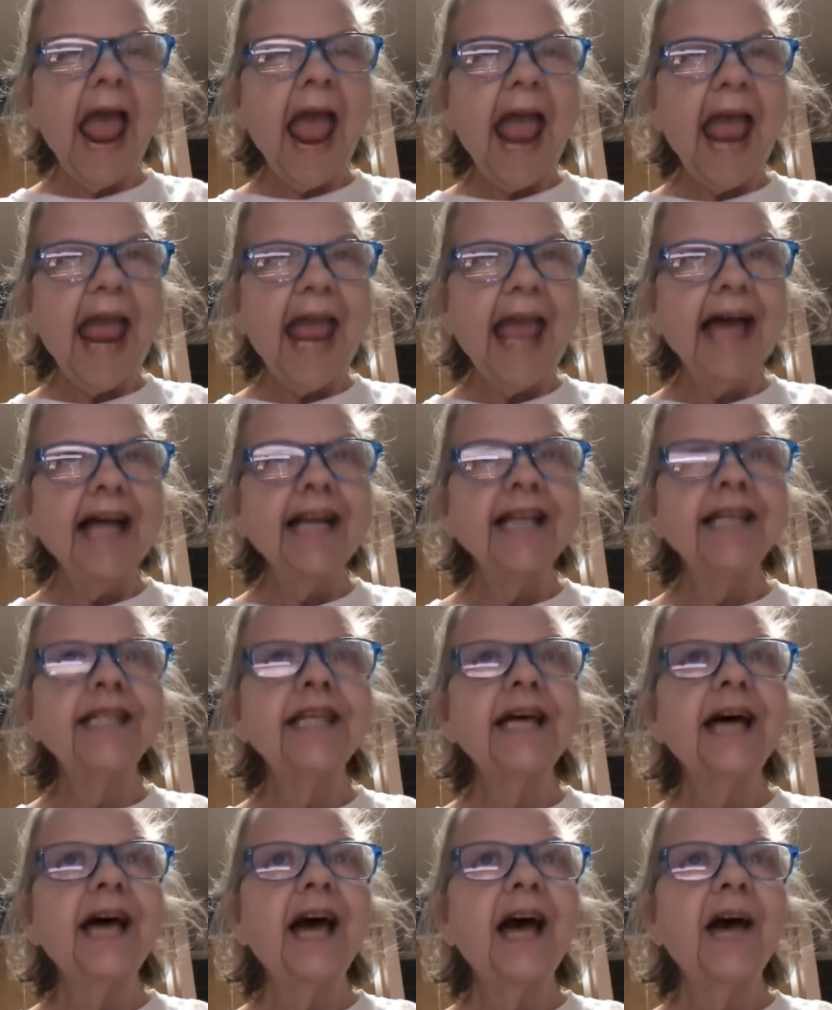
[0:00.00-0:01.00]
And
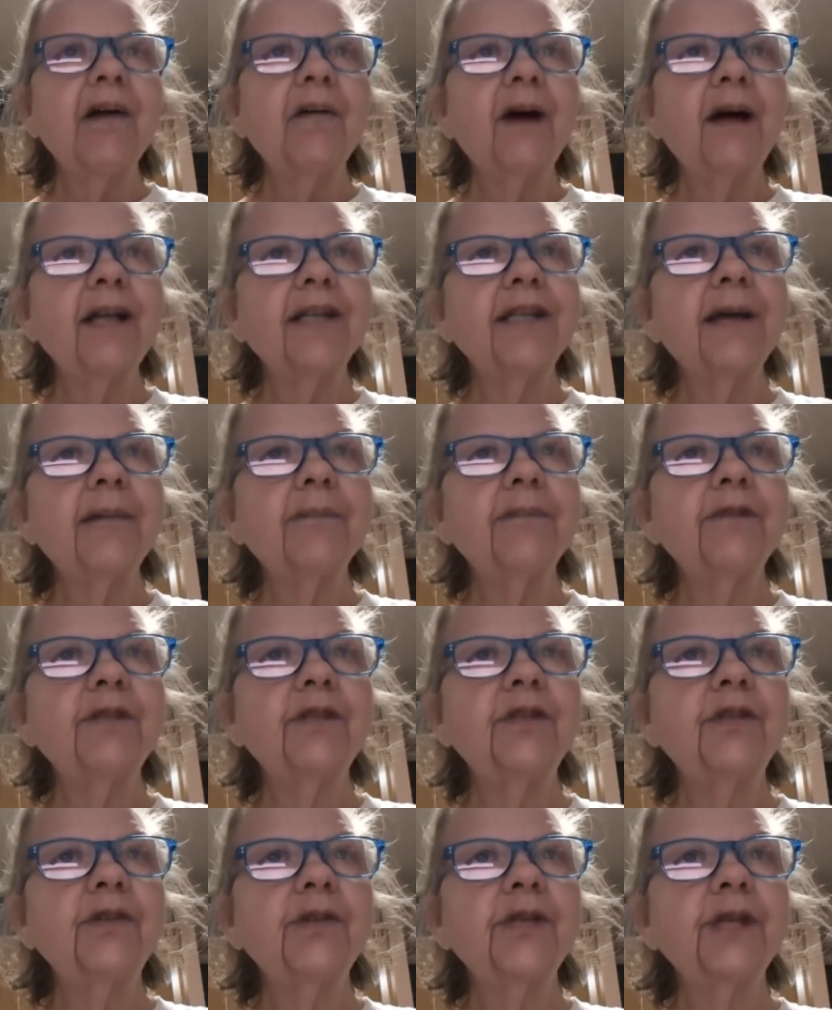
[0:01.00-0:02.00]
I want them to
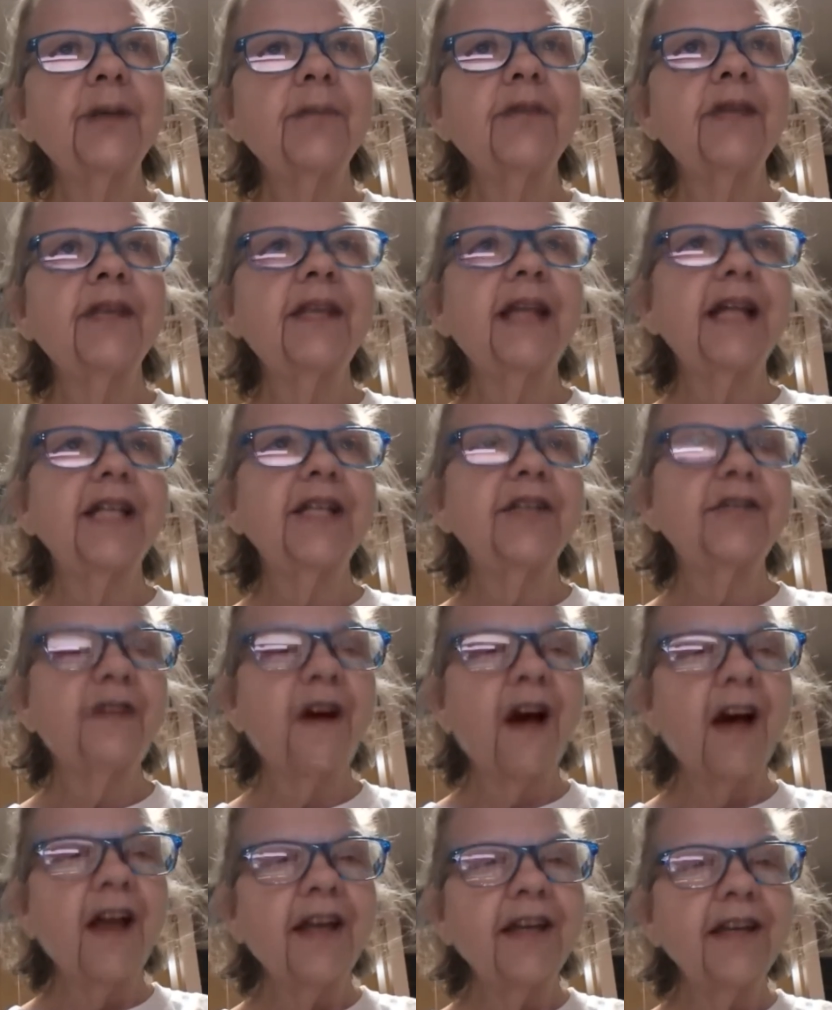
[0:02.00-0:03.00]
do something that's
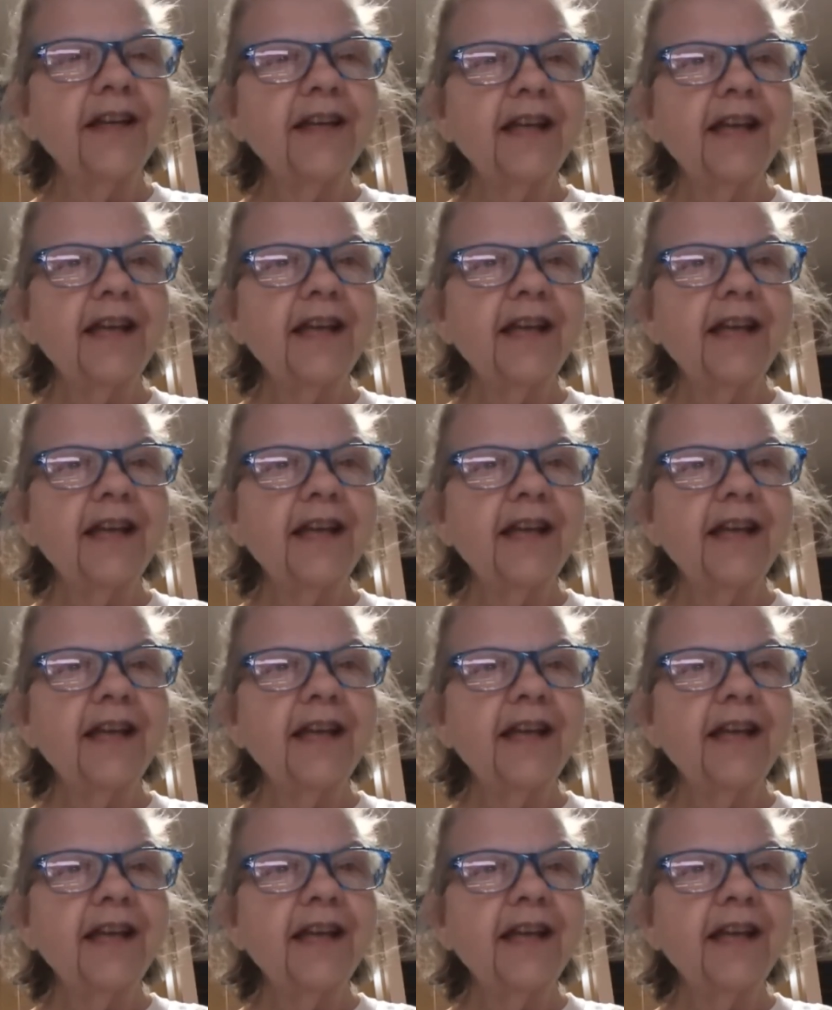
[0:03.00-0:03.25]
fun